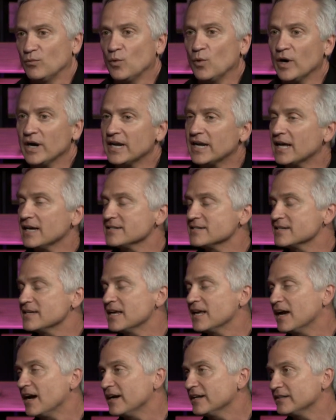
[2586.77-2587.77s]
where did I
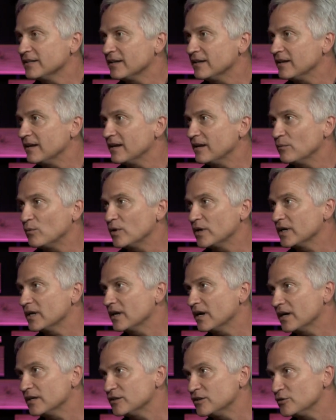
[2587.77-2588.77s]
see God today and what did
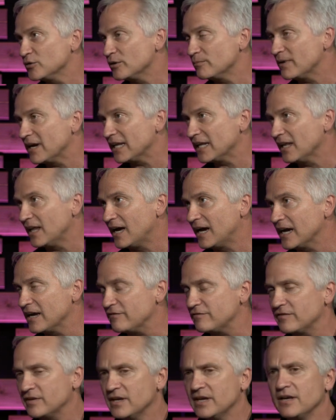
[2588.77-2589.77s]
God do in my
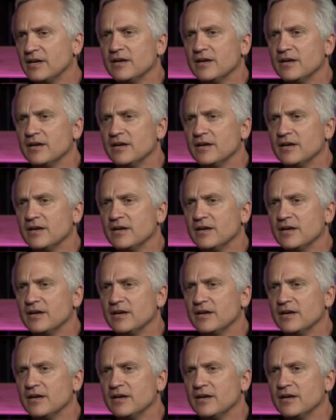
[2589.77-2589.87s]
life.